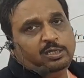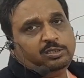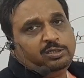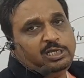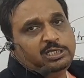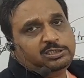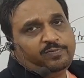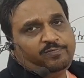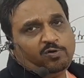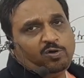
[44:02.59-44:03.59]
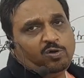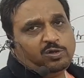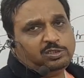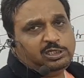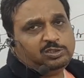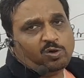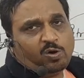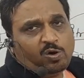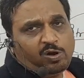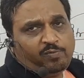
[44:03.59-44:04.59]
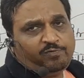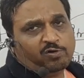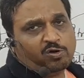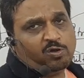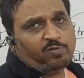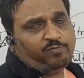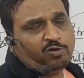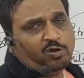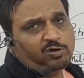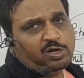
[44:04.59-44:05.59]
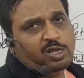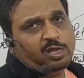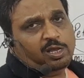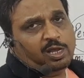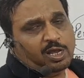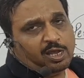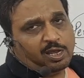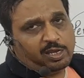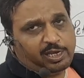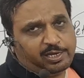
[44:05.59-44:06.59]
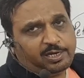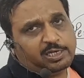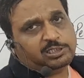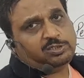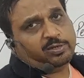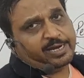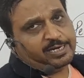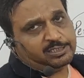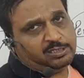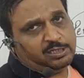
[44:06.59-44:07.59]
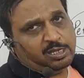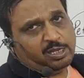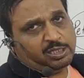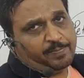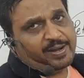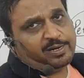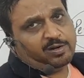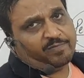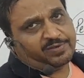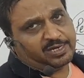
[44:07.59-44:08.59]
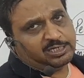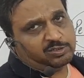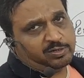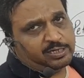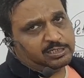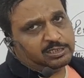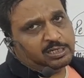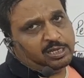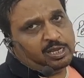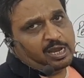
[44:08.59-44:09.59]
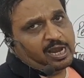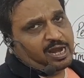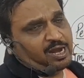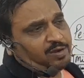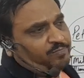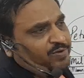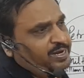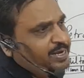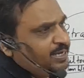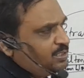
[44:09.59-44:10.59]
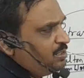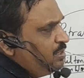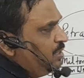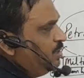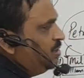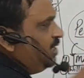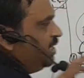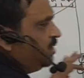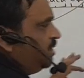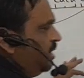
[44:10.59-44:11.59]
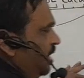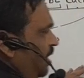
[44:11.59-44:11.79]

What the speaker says: These all followed English sonnets, the pattern of English sonnets, and whereas these